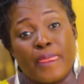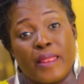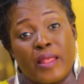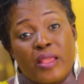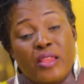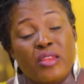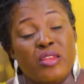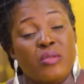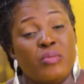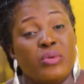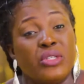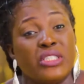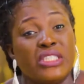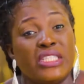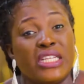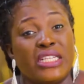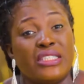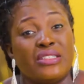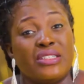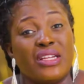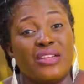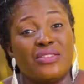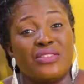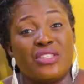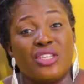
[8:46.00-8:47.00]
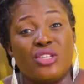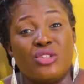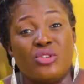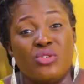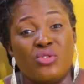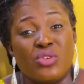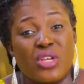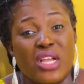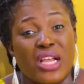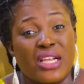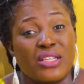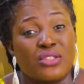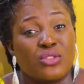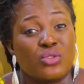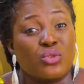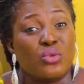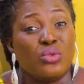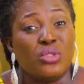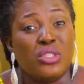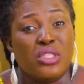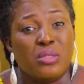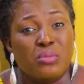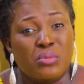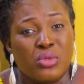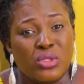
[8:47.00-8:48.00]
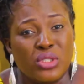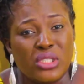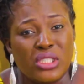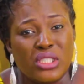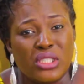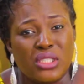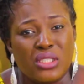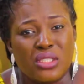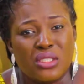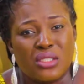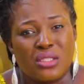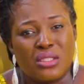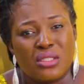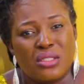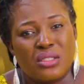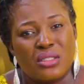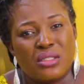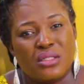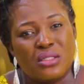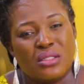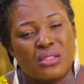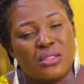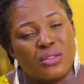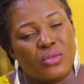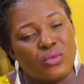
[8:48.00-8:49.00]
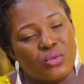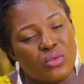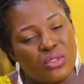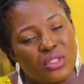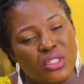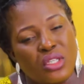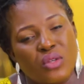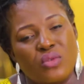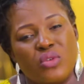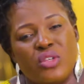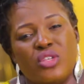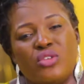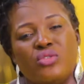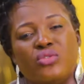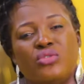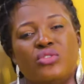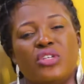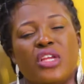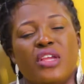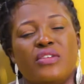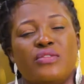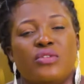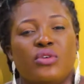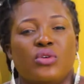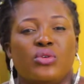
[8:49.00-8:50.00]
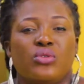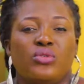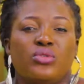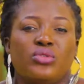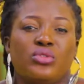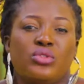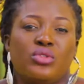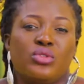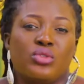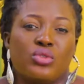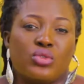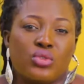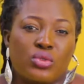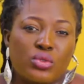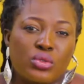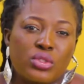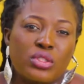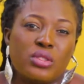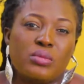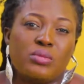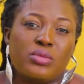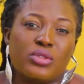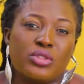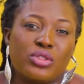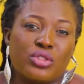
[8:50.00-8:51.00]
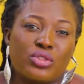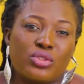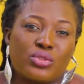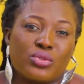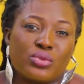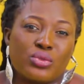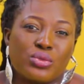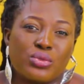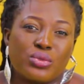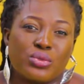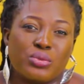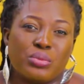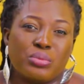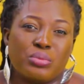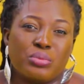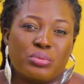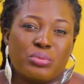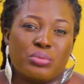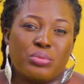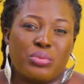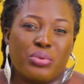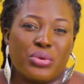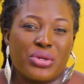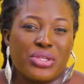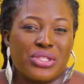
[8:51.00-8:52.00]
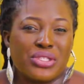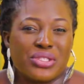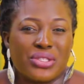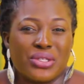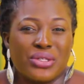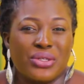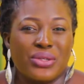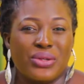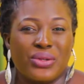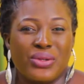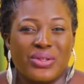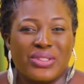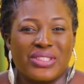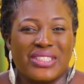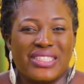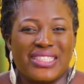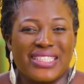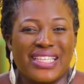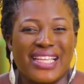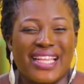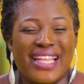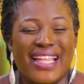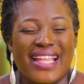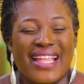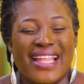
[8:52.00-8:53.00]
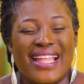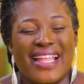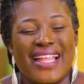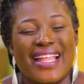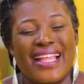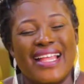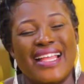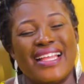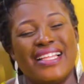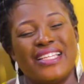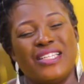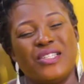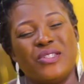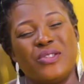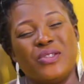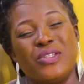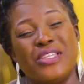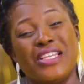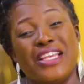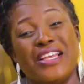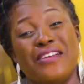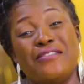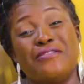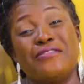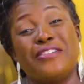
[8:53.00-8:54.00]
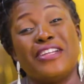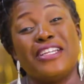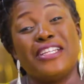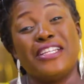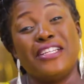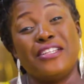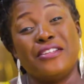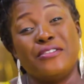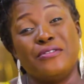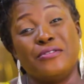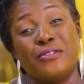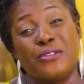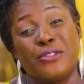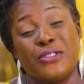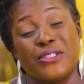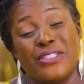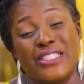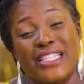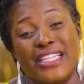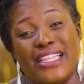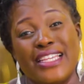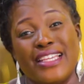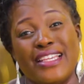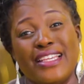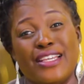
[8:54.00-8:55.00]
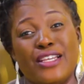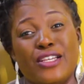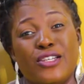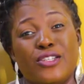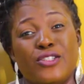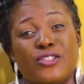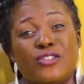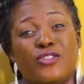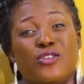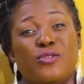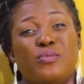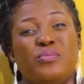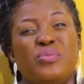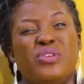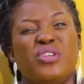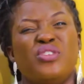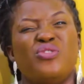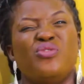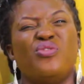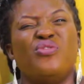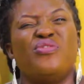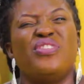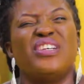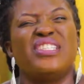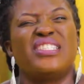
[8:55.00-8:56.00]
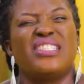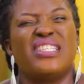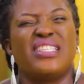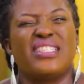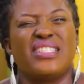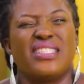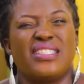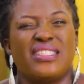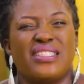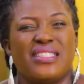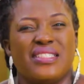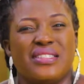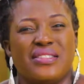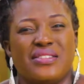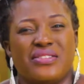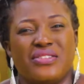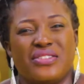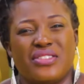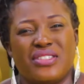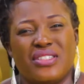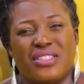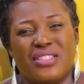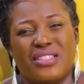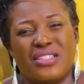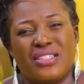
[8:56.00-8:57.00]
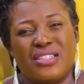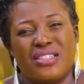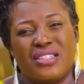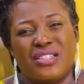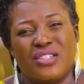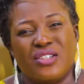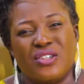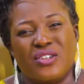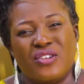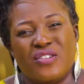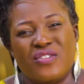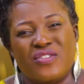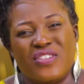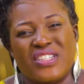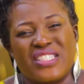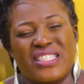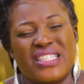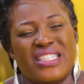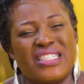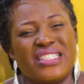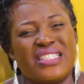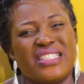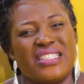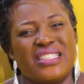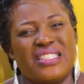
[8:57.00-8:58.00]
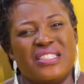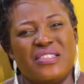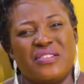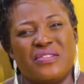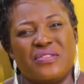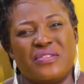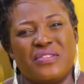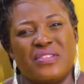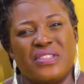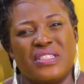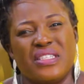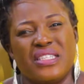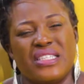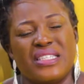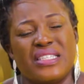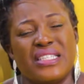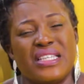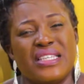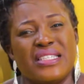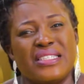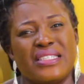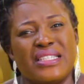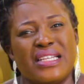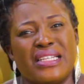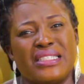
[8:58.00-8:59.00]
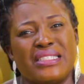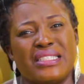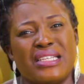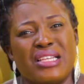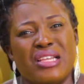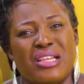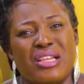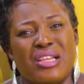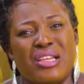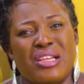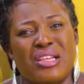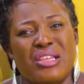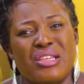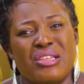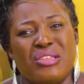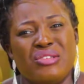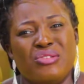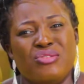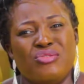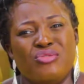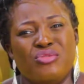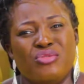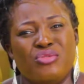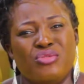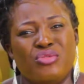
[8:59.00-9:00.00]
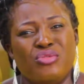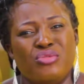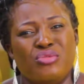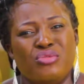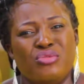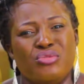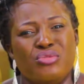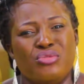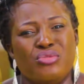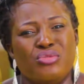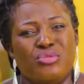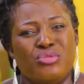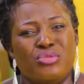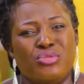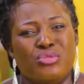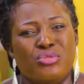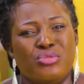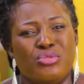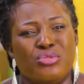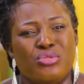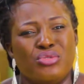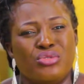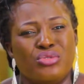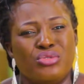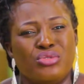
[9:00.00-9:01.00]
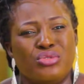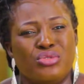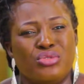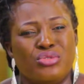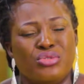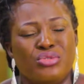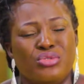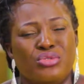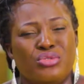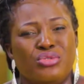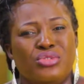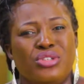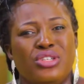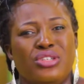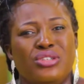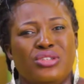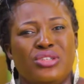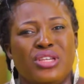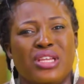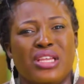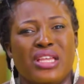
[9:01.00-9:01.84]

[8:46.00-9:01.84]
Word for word: Anybody that drives a new car stole the money. One day when you drive your own, you stole the money too. Praise the Lord. Hallelujah. And finally for today, stop being oversensitive. Oversensitive in the sense that, you know, you